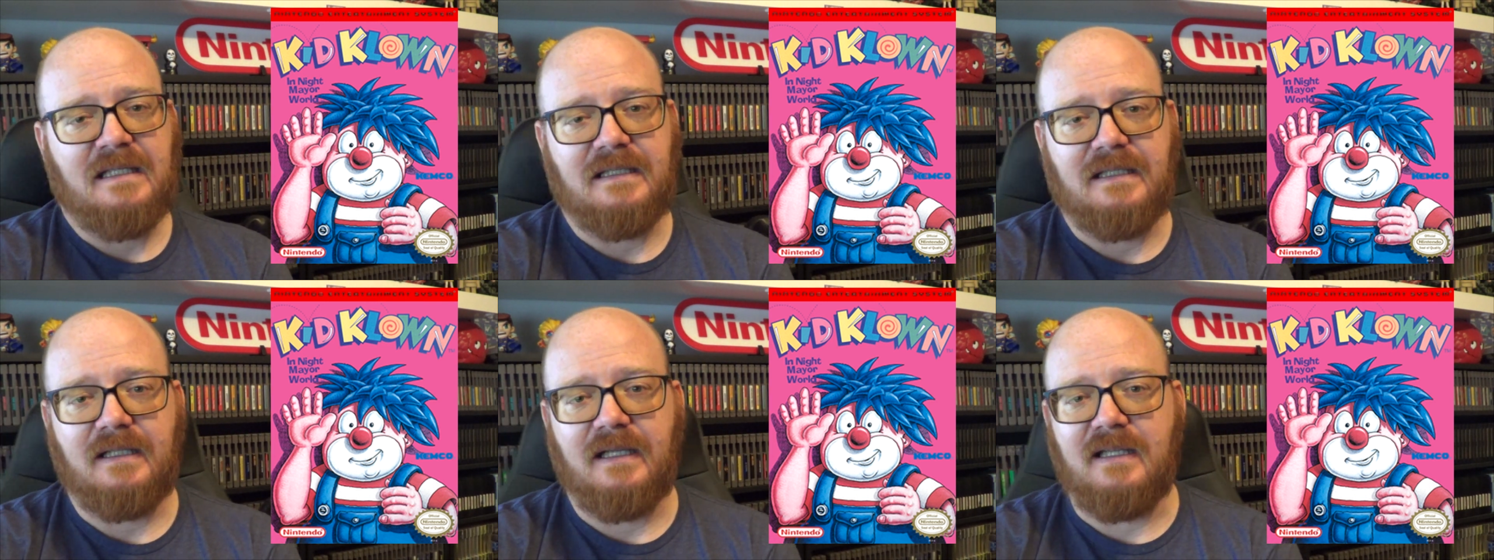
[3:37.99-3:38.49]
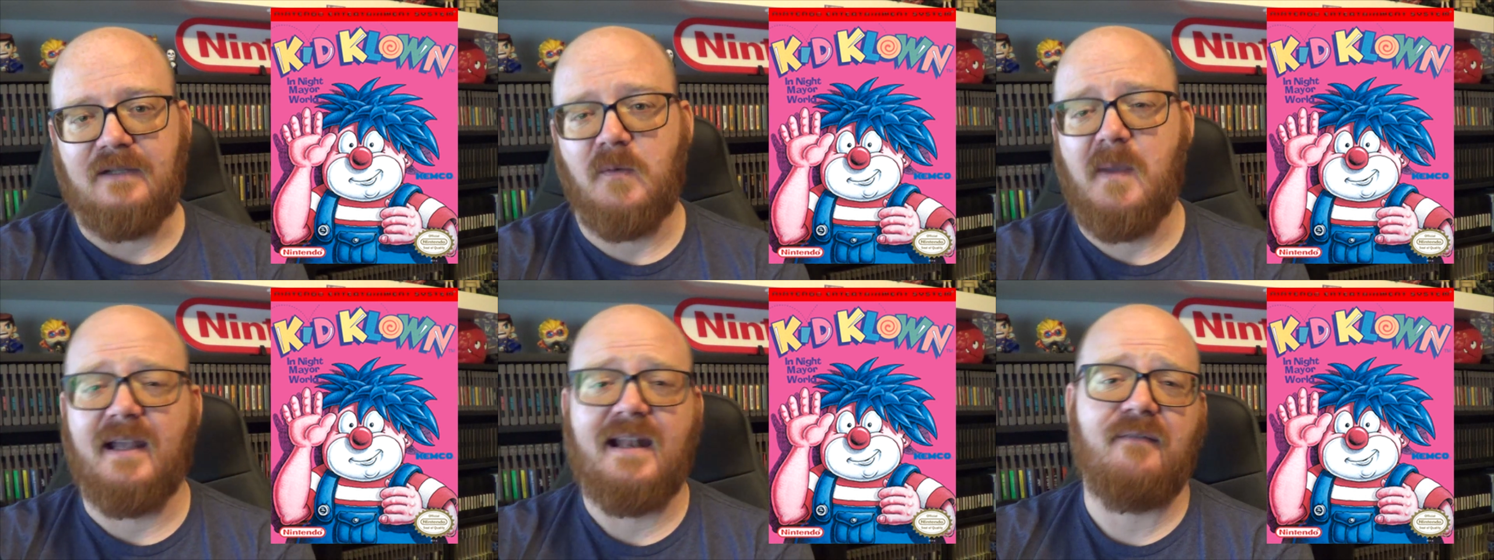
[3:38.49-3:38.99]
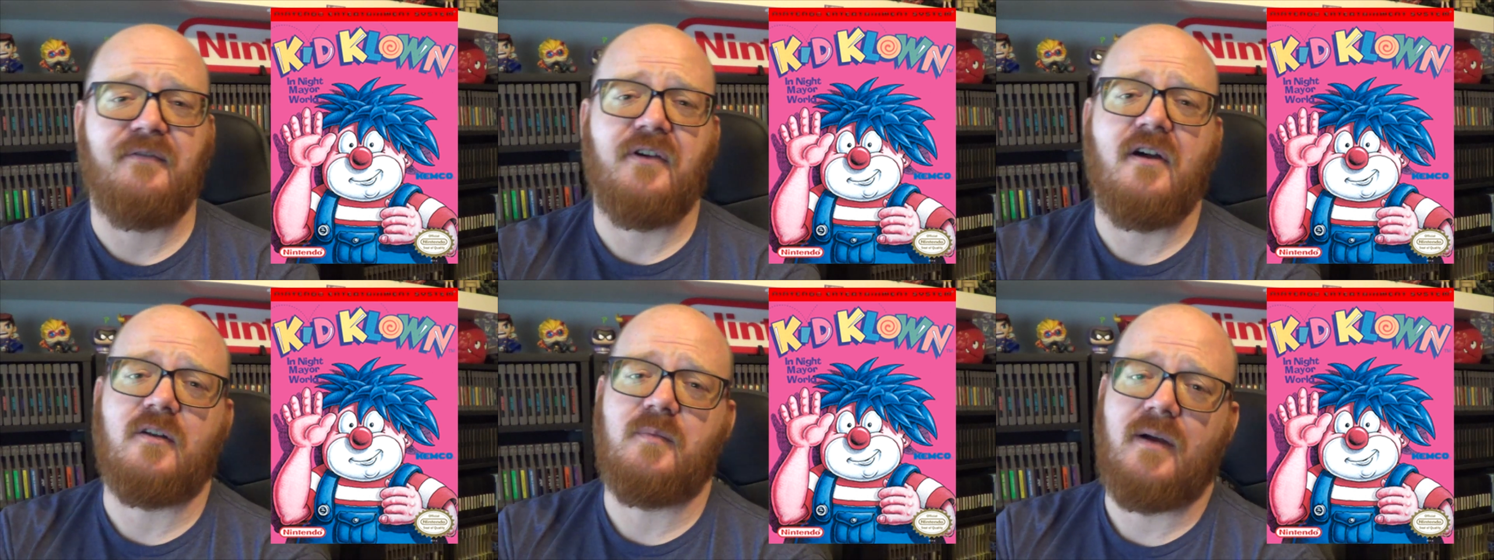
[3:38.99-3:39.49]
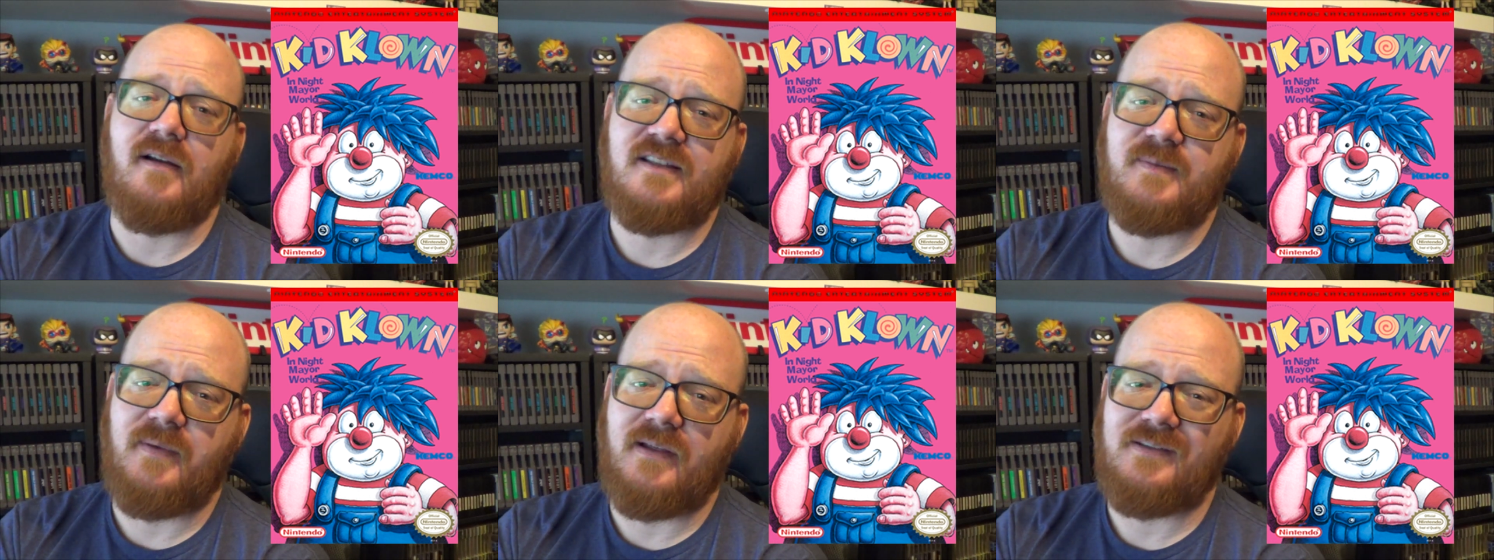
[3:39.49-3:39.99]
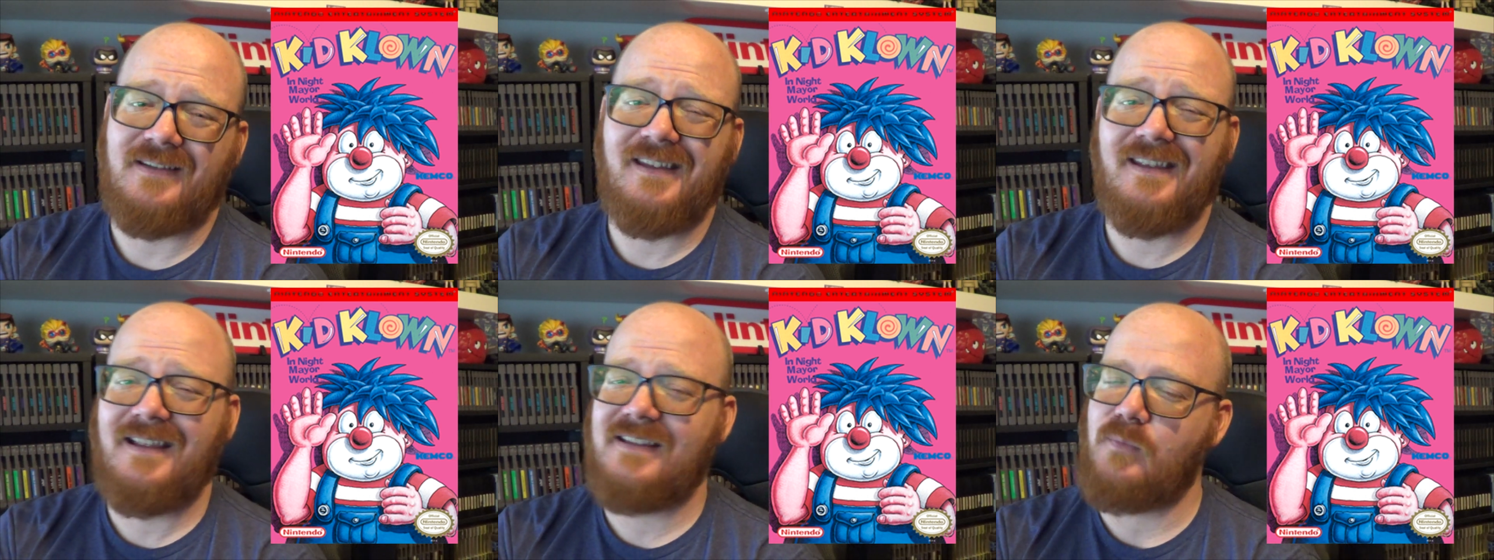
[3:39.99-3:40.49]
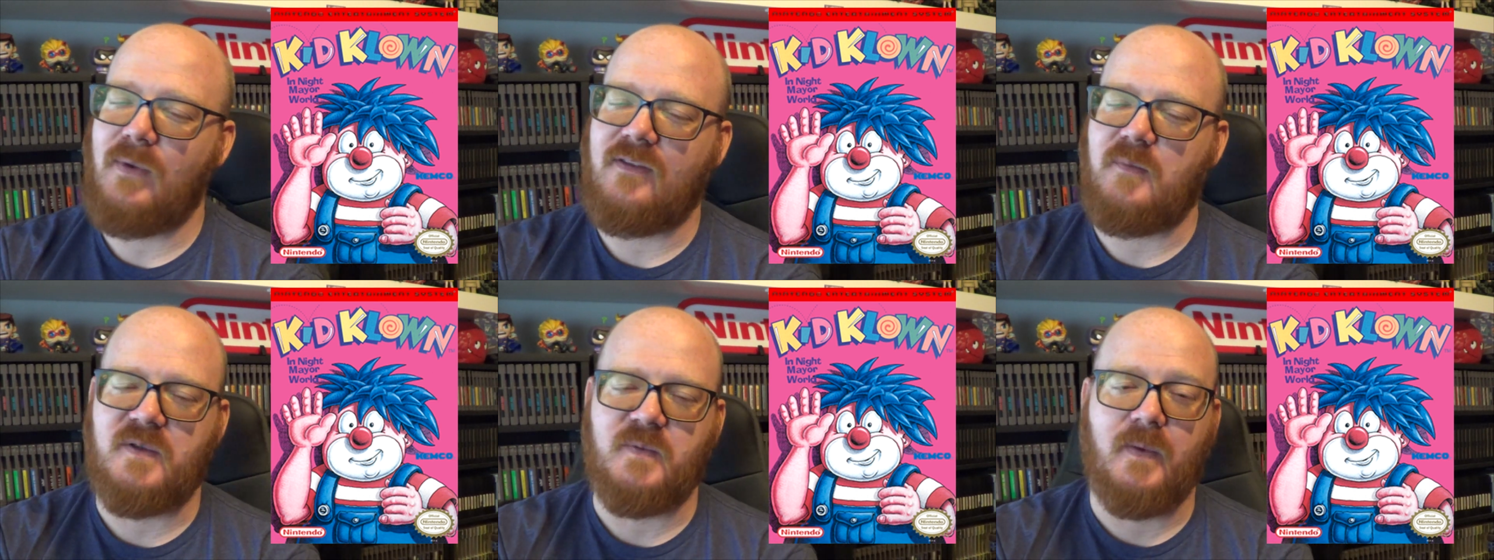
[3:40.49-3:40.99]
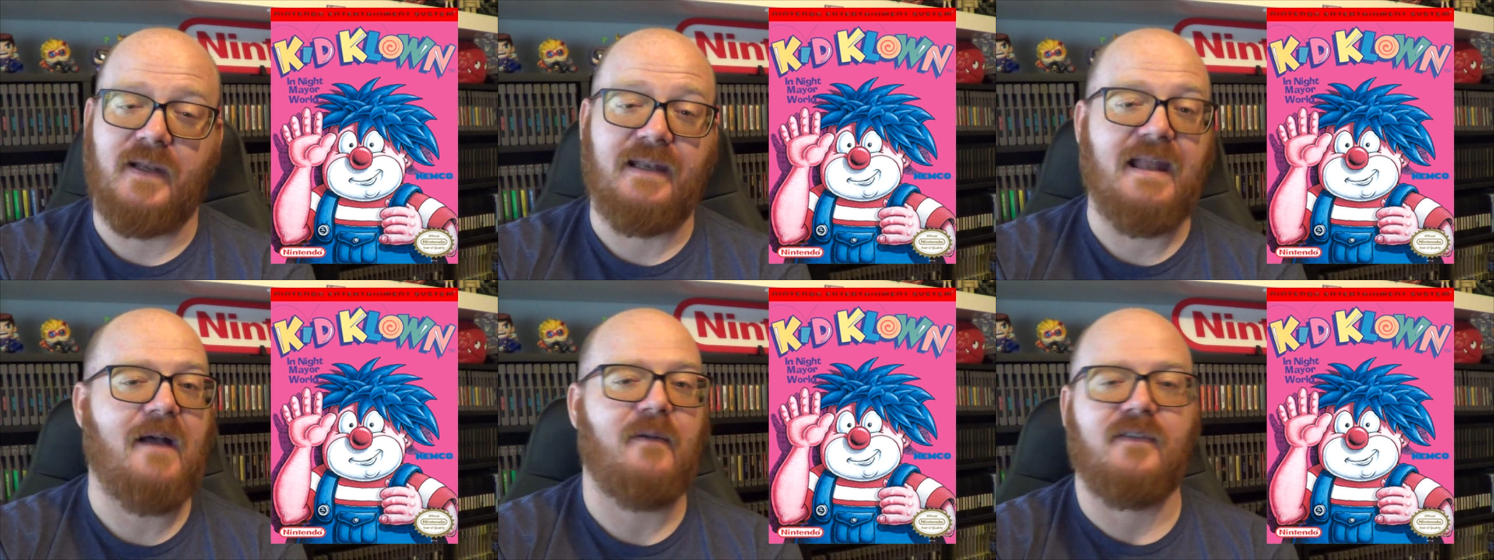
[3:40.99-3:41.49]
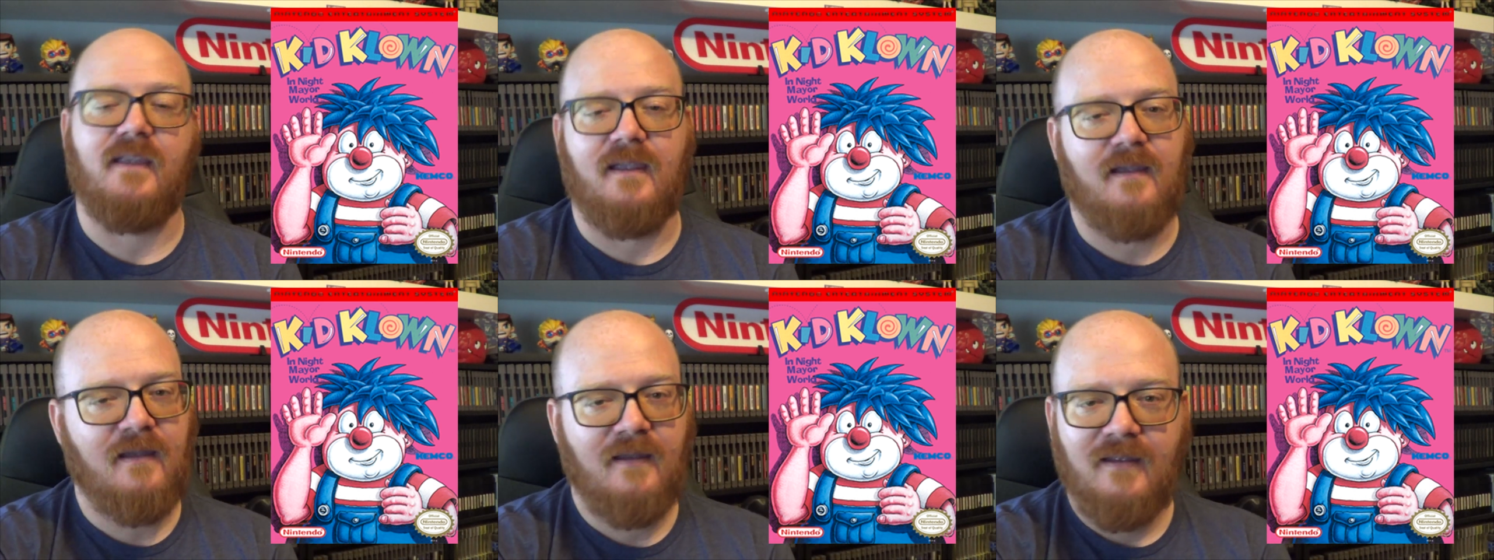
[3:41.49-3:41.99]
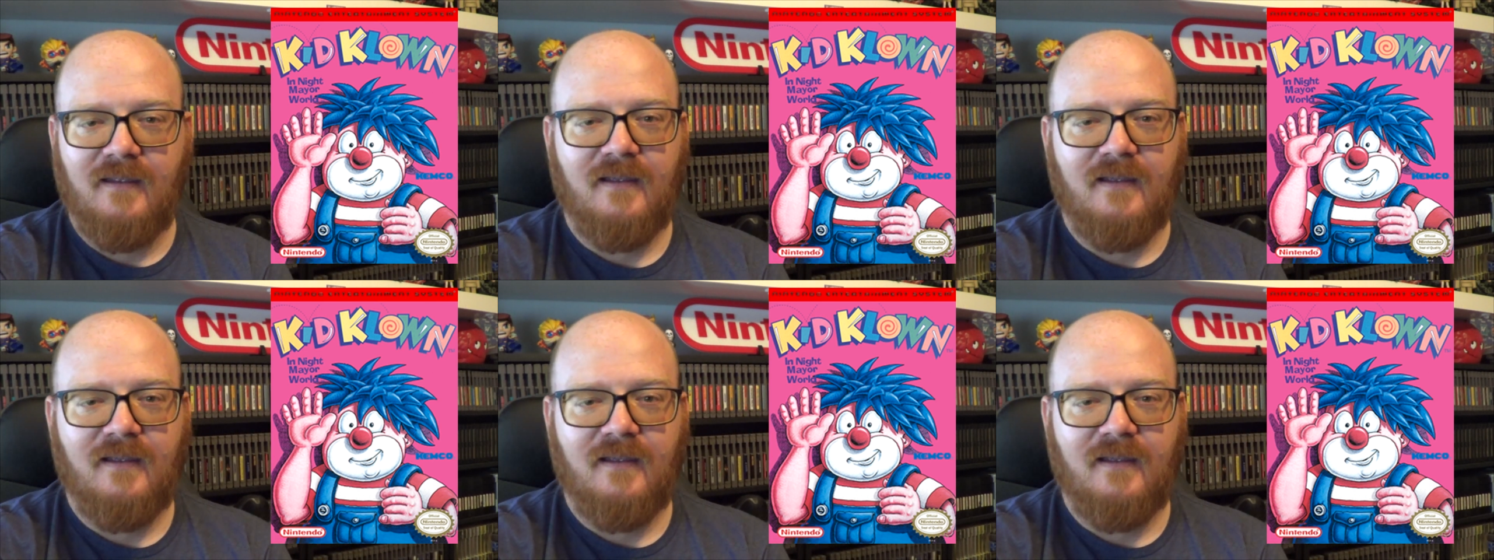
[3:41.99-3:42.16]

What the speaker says: And he told me I could have it for $100, but I was like, that's way too much money. And now it's like